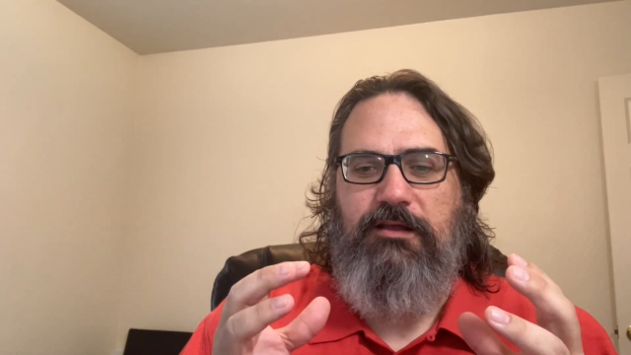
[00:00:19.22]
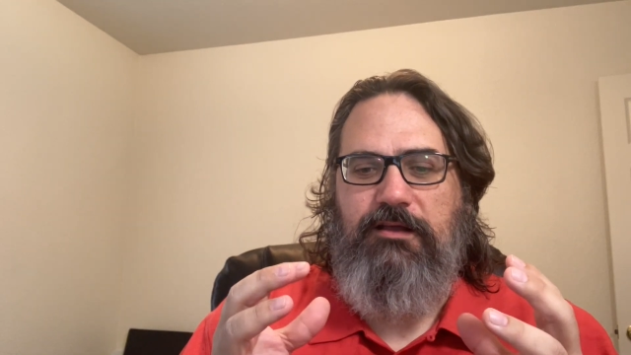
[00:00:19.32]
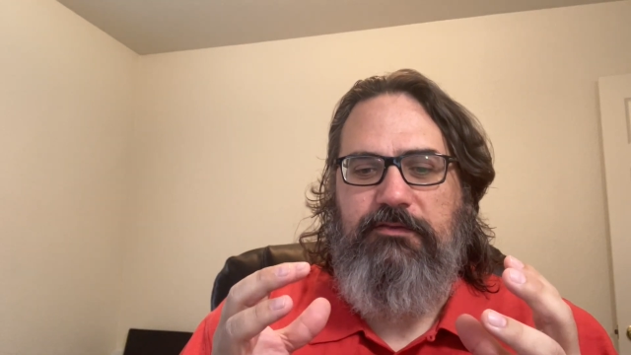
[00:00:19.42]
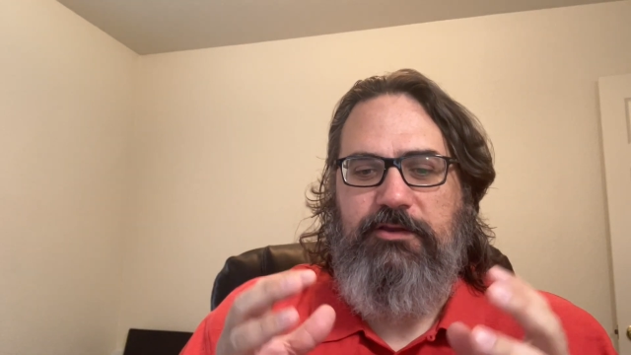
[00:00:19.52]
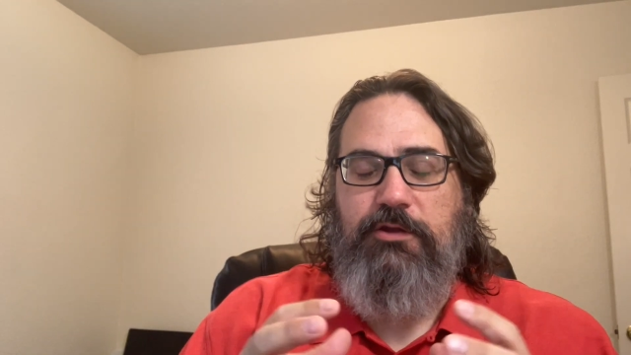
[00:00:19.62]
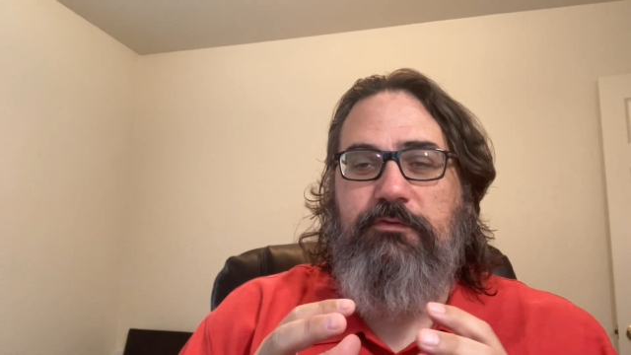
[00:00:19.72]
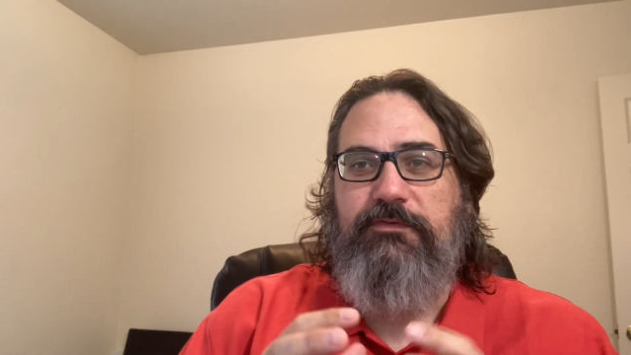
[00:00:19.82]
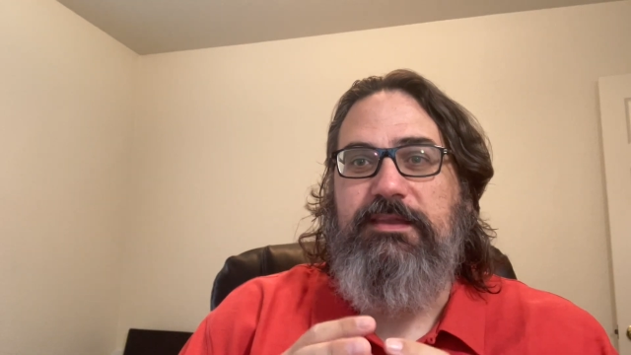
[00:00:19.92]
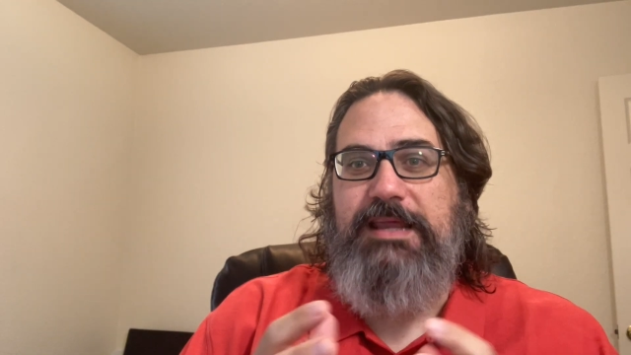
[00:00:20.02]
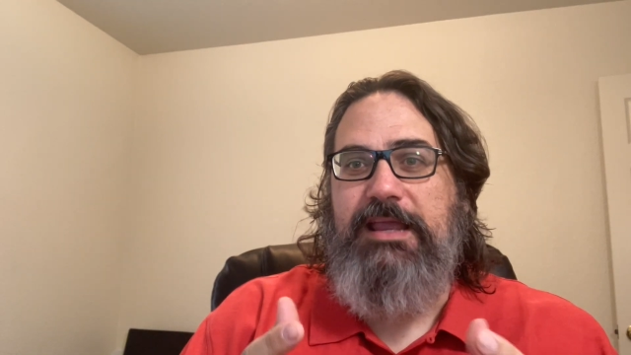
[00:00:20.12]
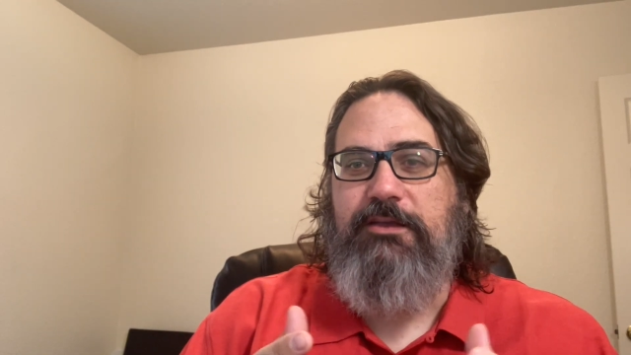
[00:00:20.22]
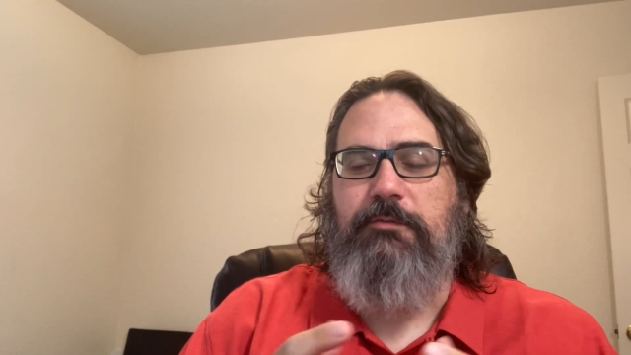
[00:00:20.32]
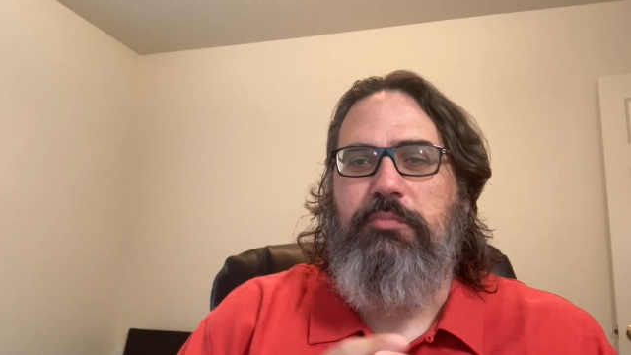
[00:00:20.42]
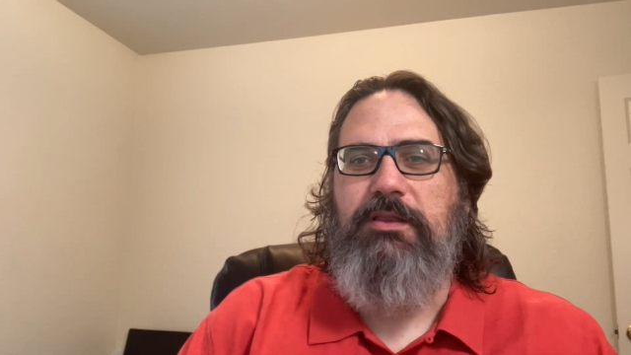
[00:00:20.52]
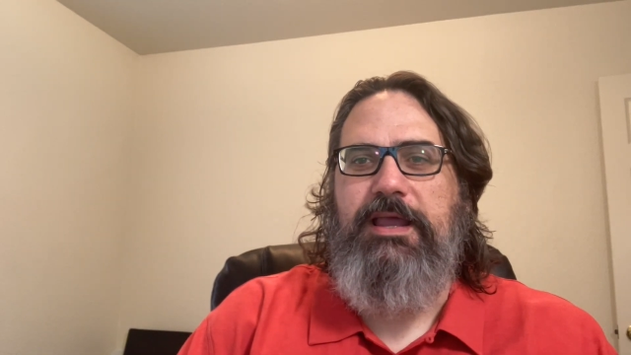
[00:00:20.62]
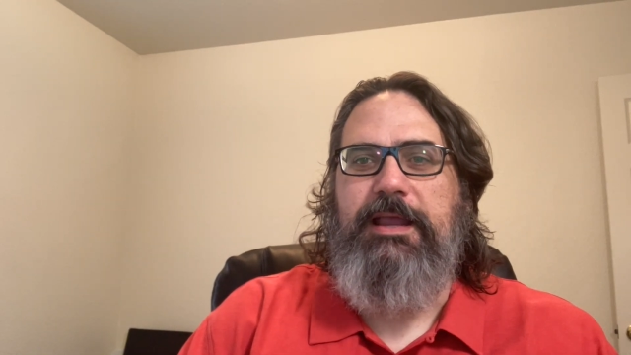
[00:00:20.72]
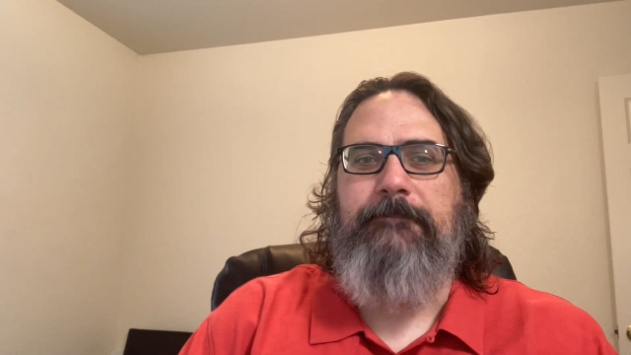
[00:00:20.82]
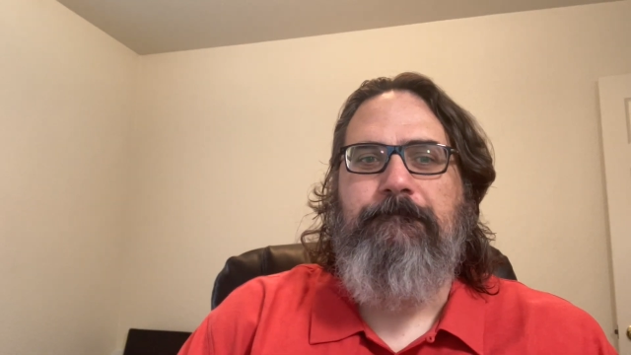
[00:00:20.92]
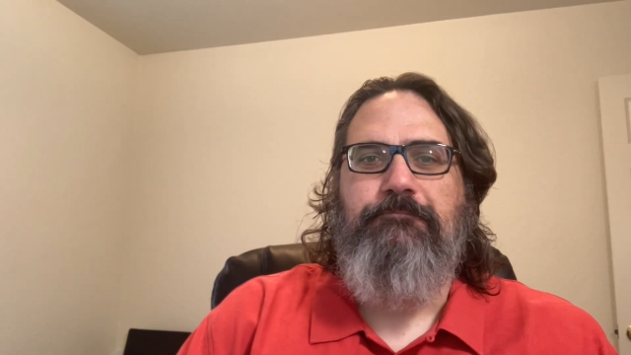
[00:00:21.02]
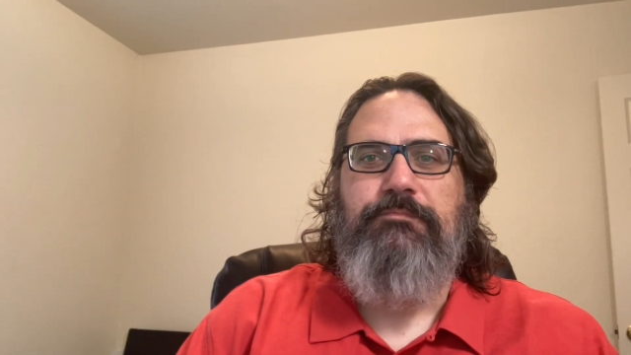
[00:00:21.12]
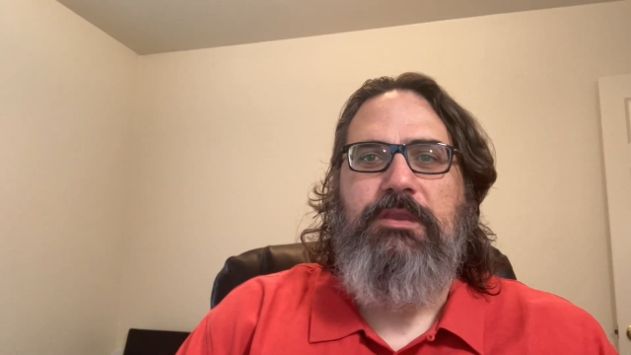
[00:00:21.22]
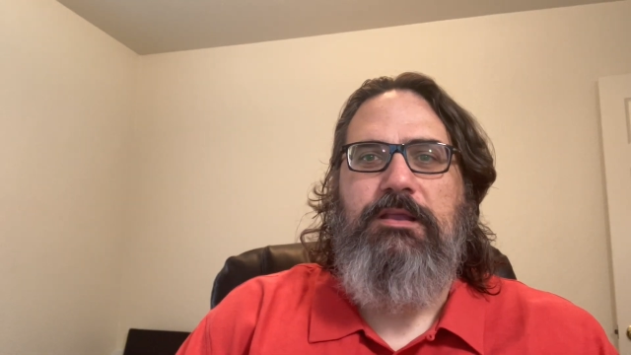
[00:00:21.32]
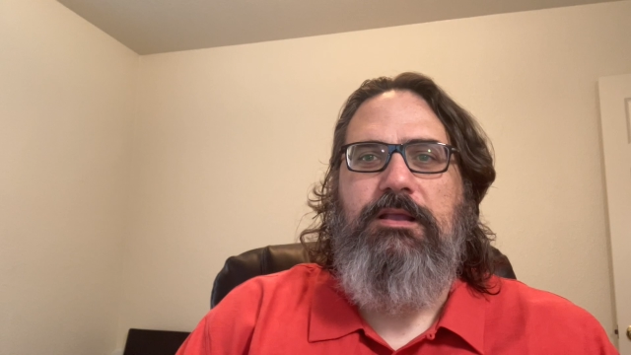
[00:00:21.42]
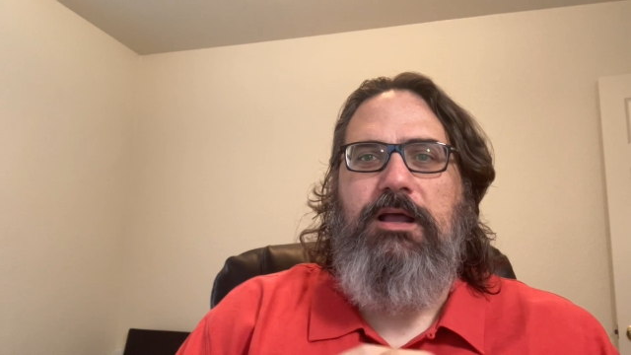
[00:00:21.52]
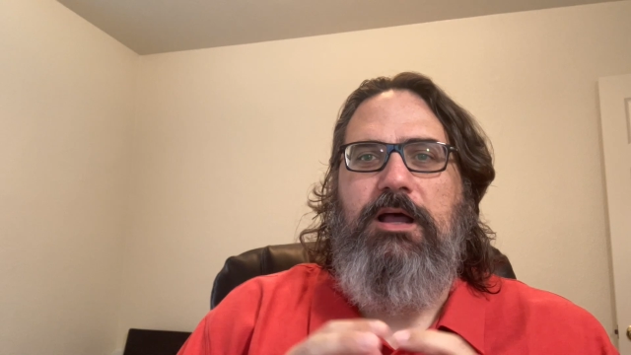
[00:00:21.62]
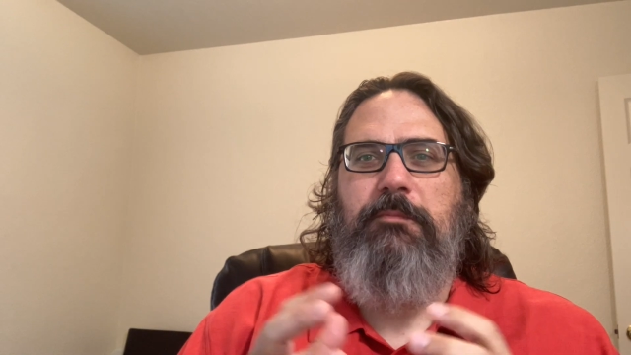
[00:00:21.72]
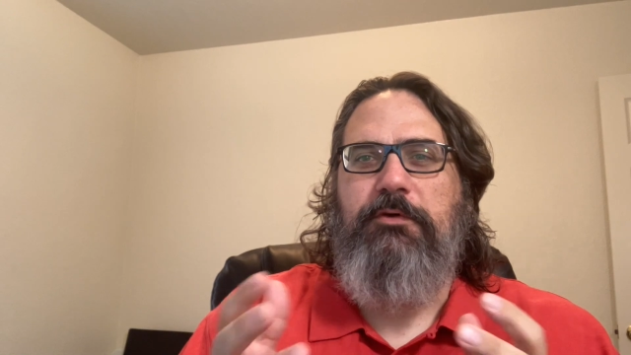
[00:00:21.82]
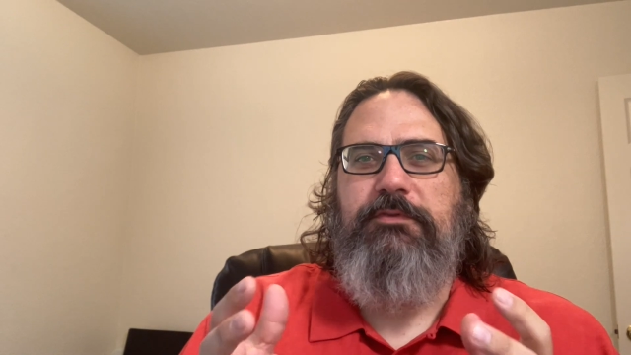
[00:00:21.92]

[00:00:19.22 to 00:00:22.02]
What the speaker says: youth of the day could play. Both